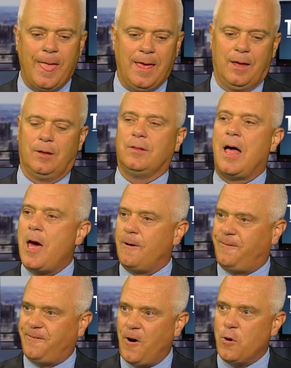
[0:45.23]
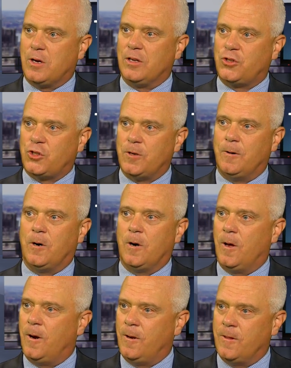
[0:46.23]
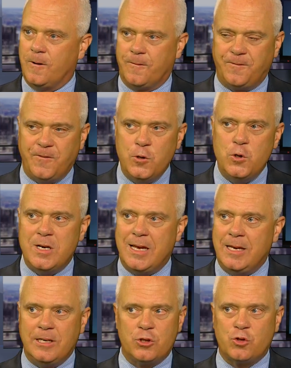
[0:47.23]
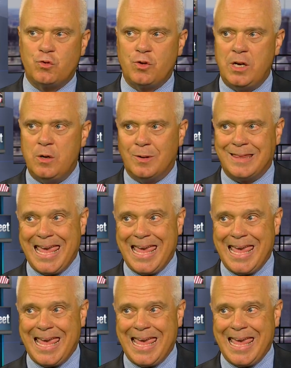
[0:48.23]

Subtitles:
Yeah, a lot of focus on the food industry with